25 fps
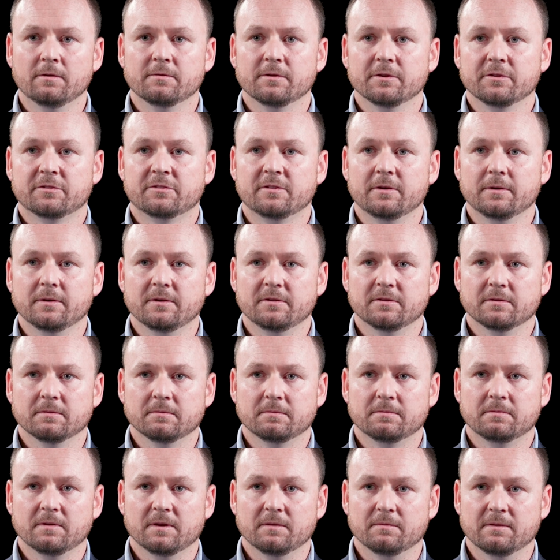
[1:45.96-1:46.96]
a series
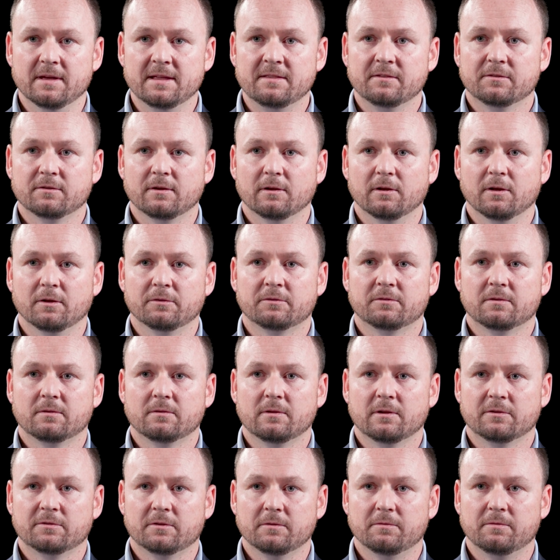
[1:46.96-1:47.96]
of events, I
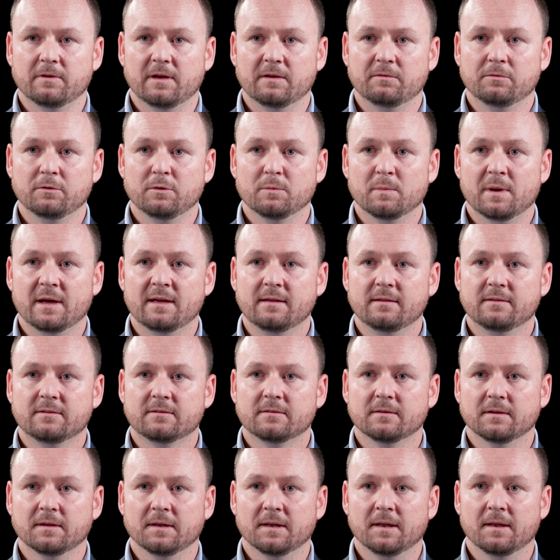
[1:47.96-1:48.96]
lost a fair few
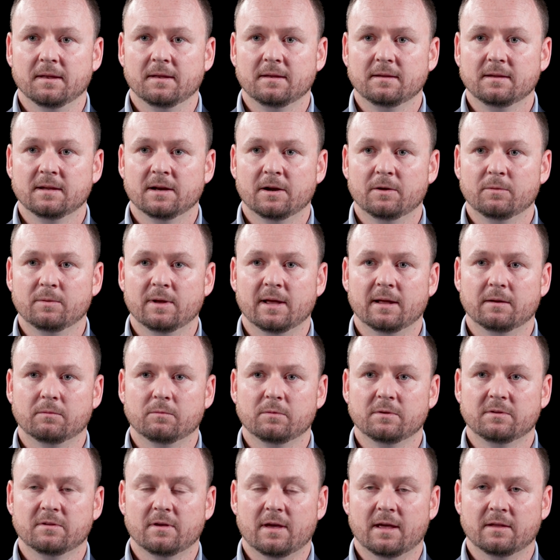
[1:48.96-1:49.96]
mates, and, you know, we
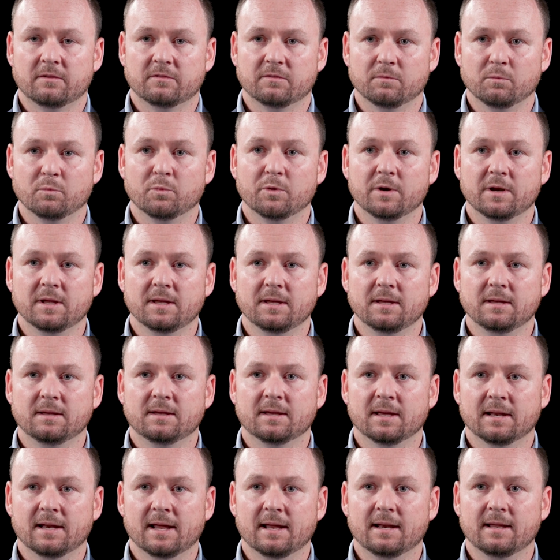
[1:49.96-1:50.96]
had some pretty
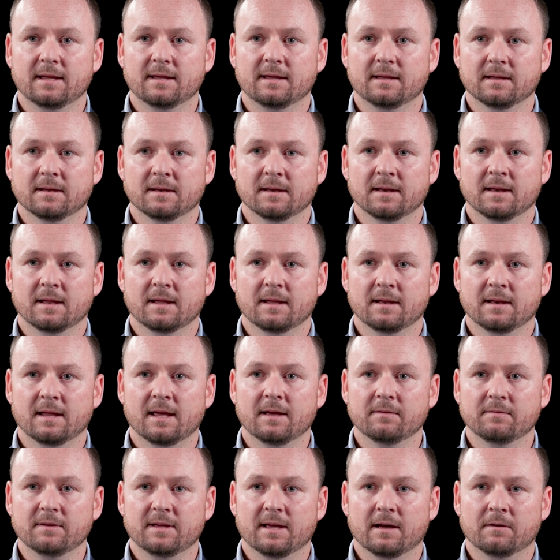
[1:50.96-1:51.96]
kinetic and
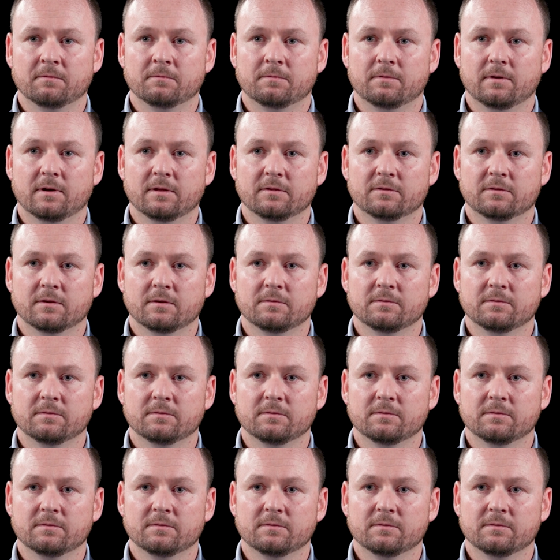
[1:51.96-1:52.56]
heavy gunfights